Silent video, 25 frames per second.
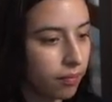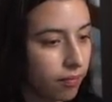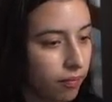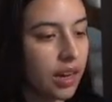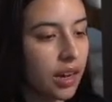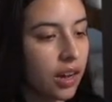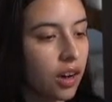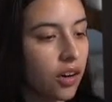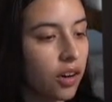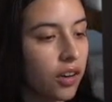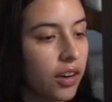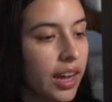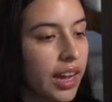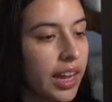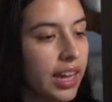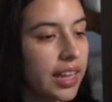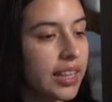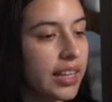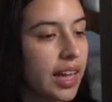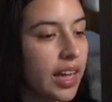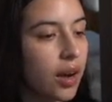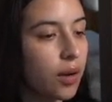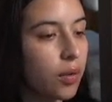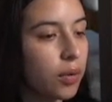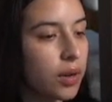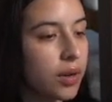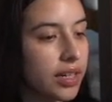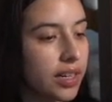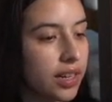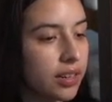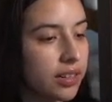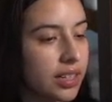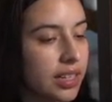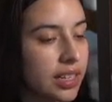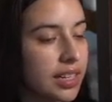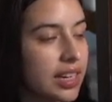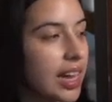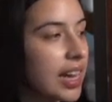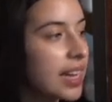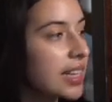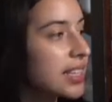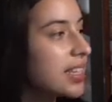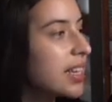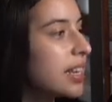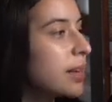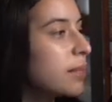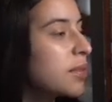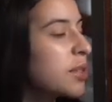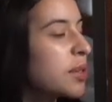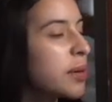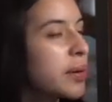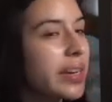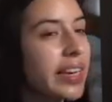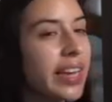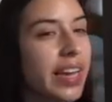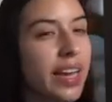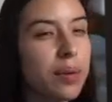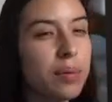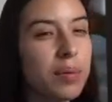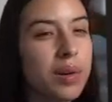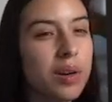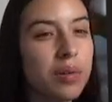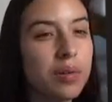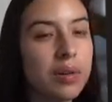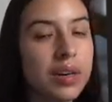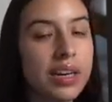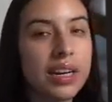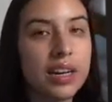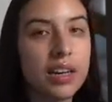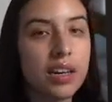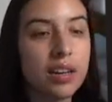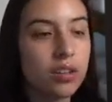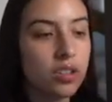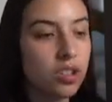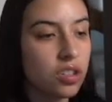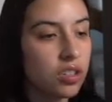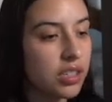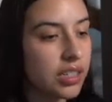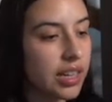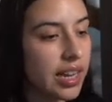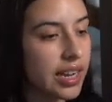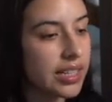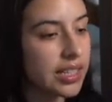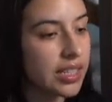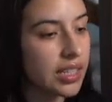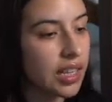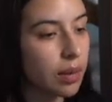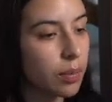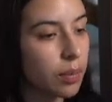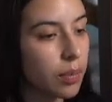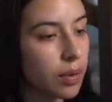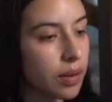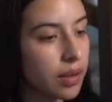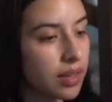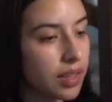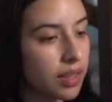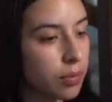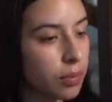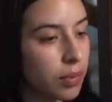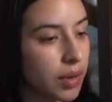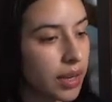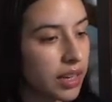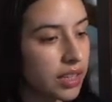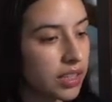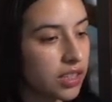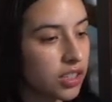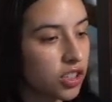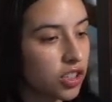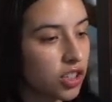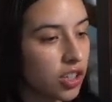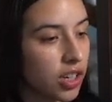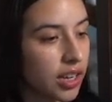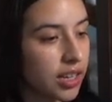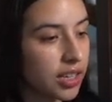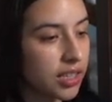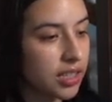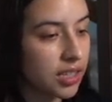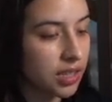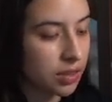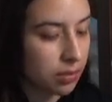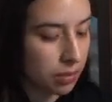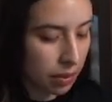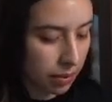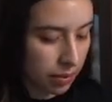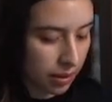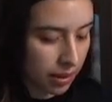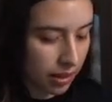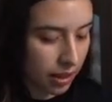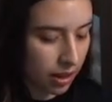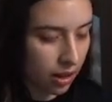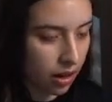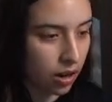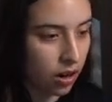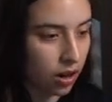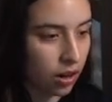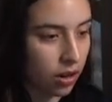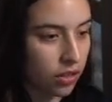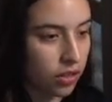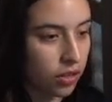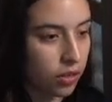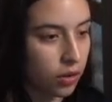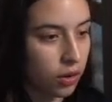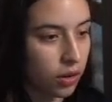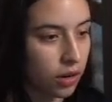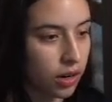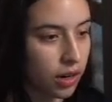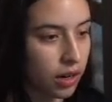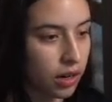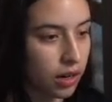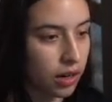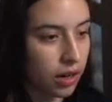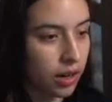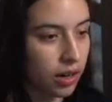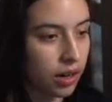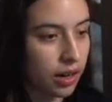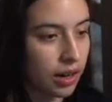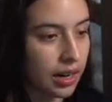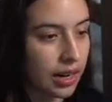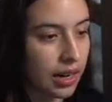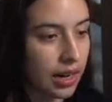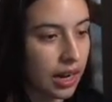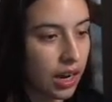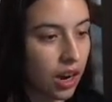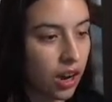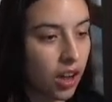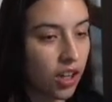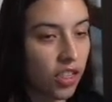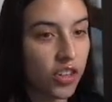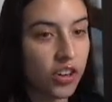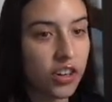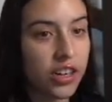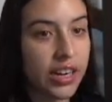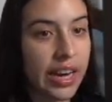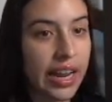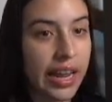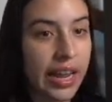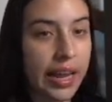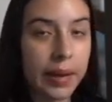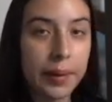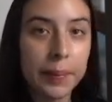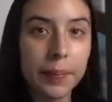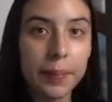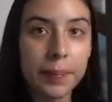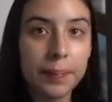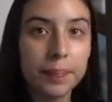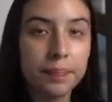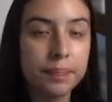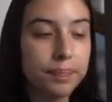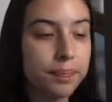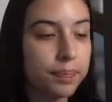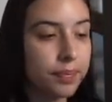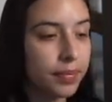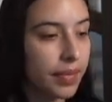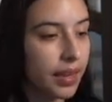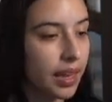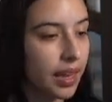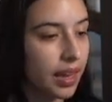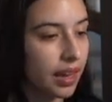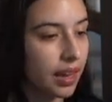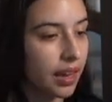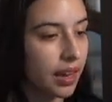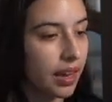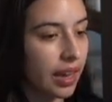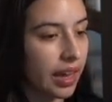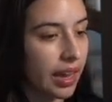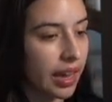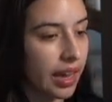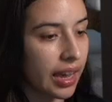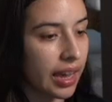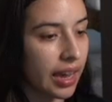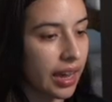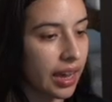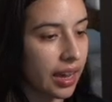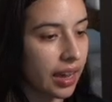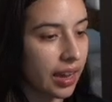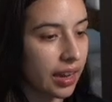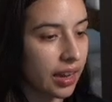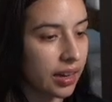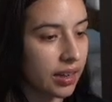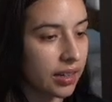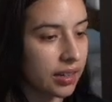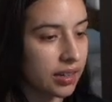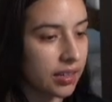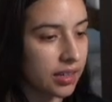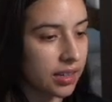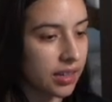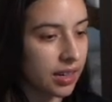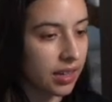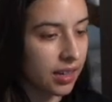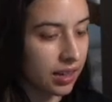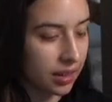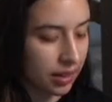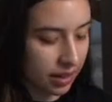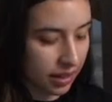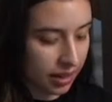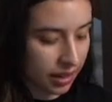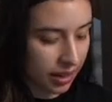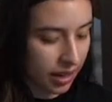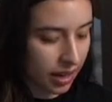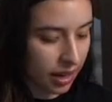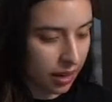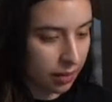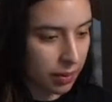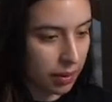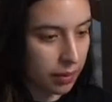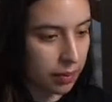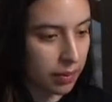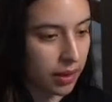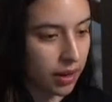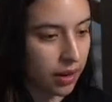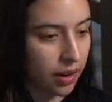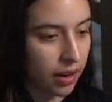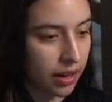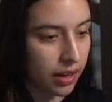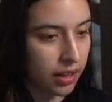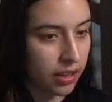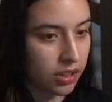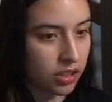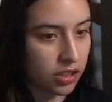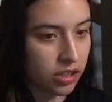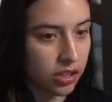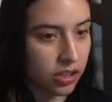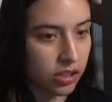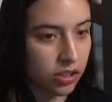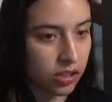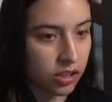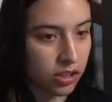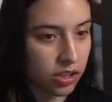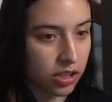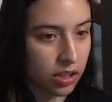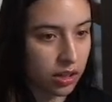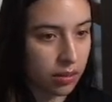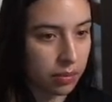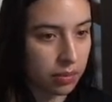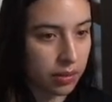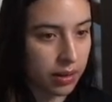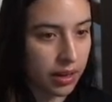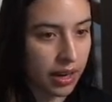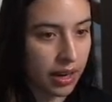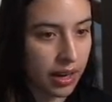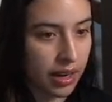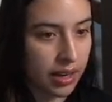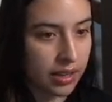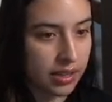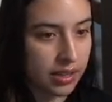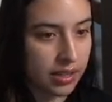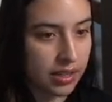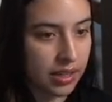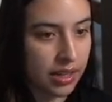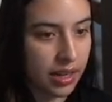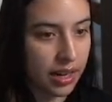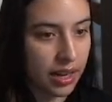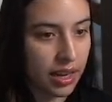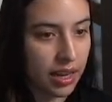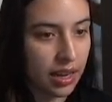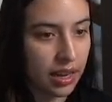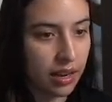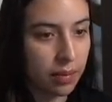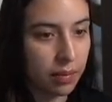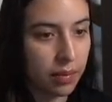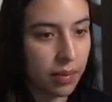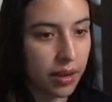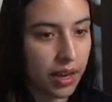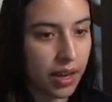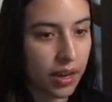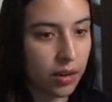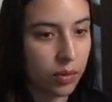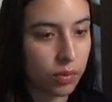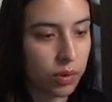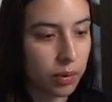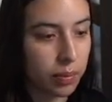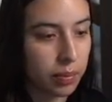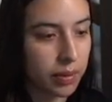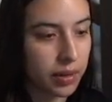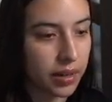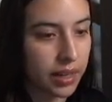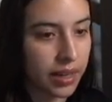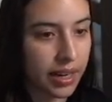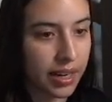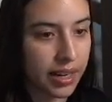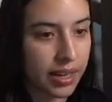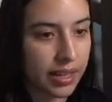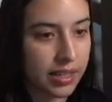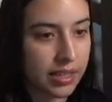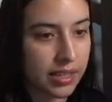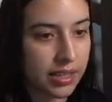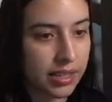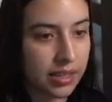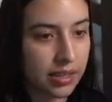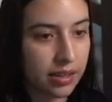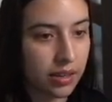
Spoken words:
Okay, now we're down to last name. So again, we don't need a user's last name, but we can suggest maybe the author name. And again, maybe here I can just search up last name and replace